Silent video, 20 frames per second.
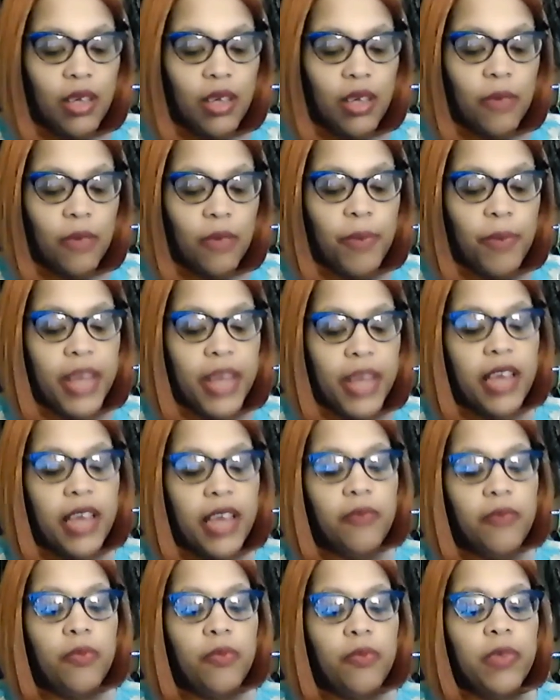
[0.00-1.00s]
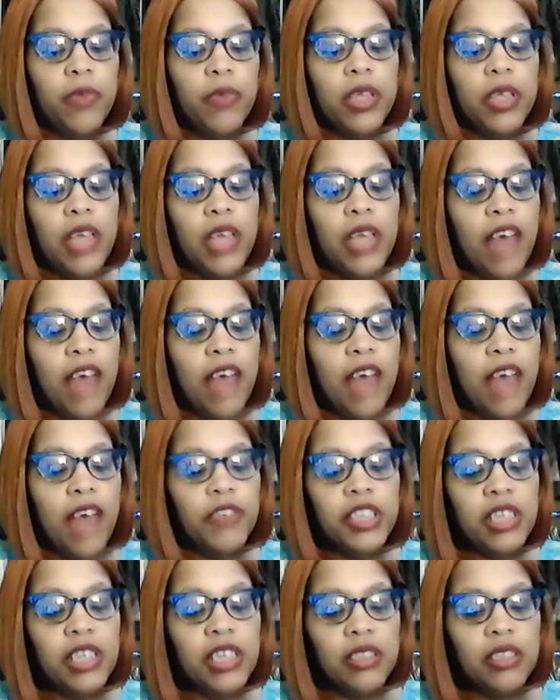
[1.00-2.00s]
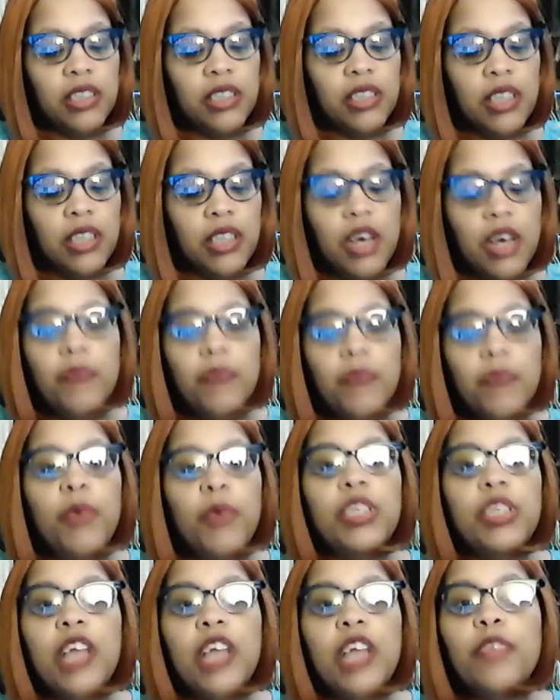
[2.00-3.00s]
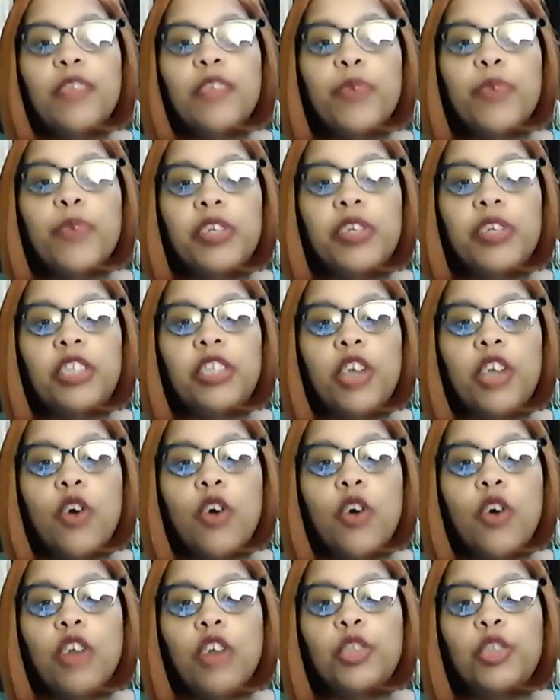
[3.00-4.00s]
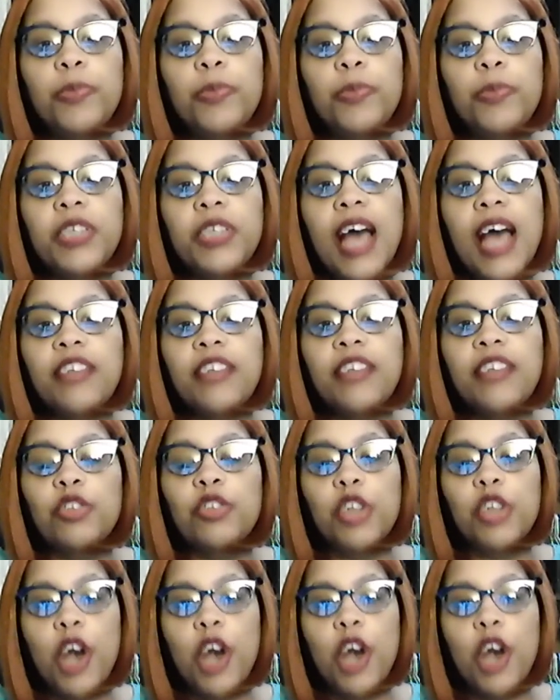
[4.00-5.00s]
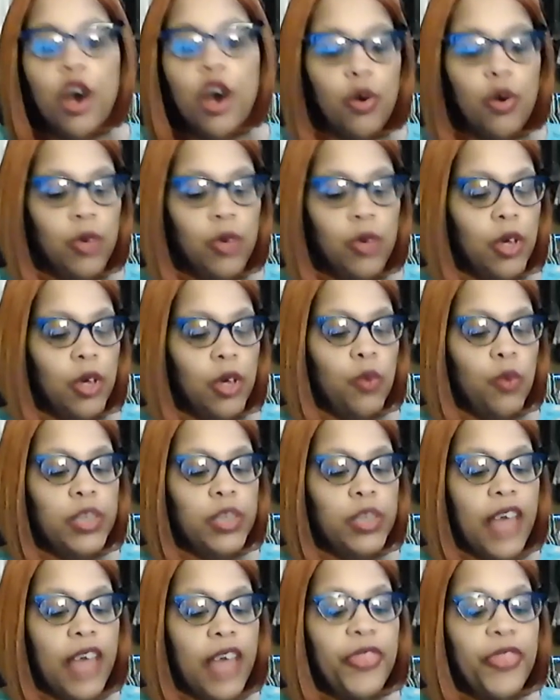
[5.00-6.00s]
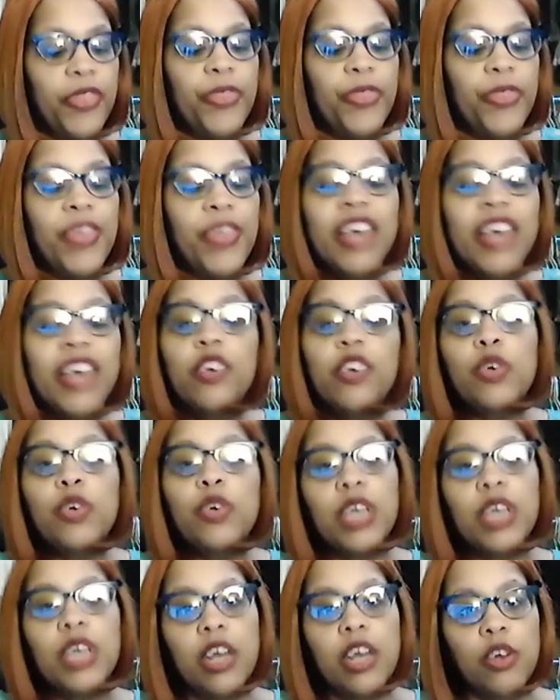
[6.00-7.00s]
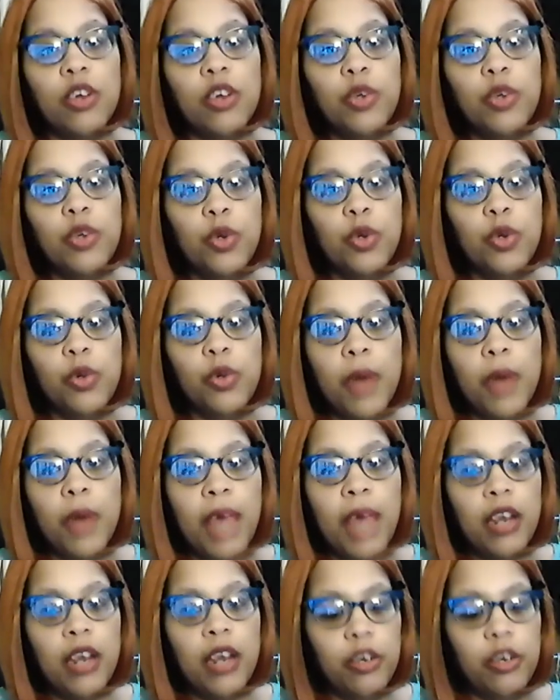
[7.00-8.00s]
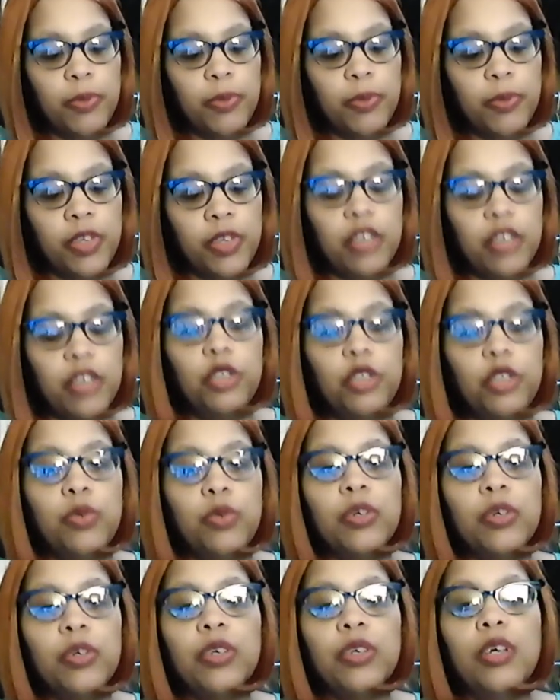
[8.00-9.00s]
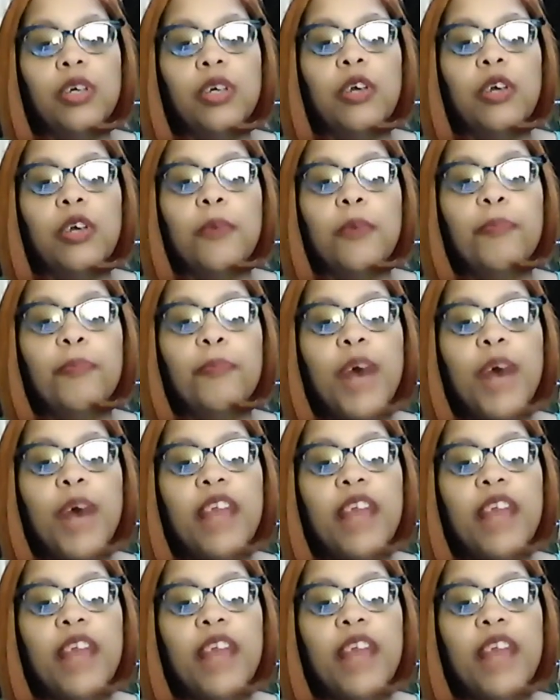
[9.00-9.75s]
But that ever since there was another British show called Supervisors Go, which I think you can get on Hulu. I'm not 100% sure. But